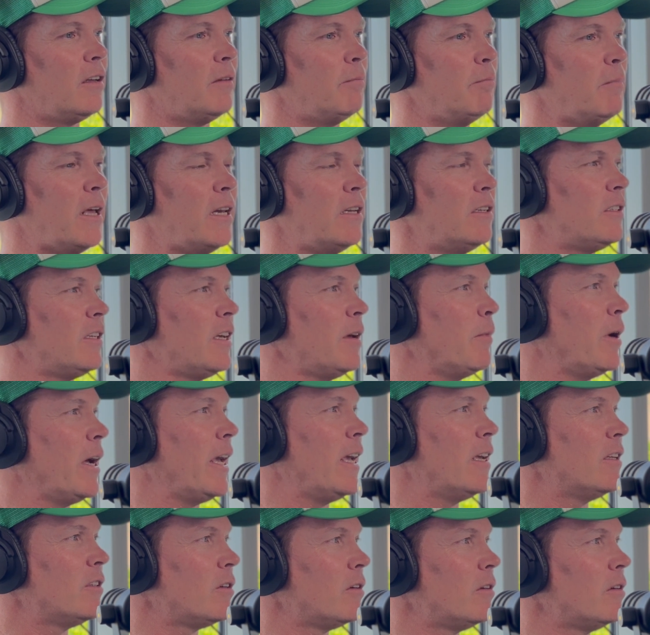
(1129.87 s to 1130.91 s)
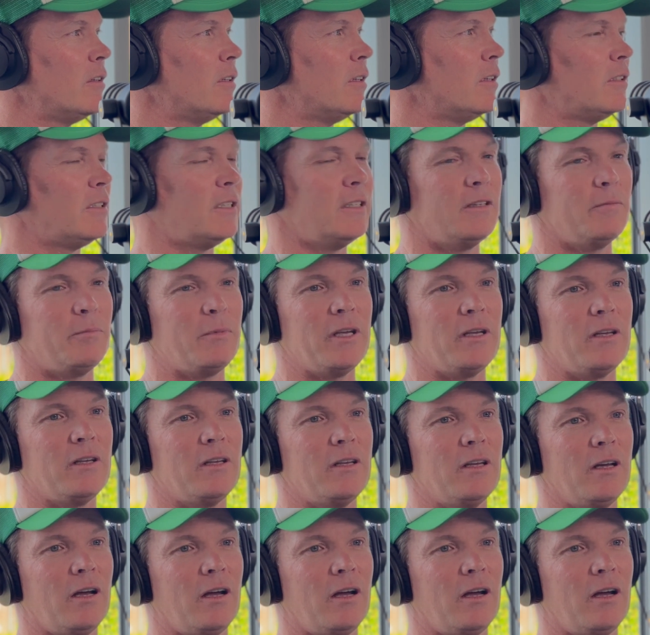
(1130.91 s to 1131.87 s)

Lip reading: managed to get my hands on, and I did a big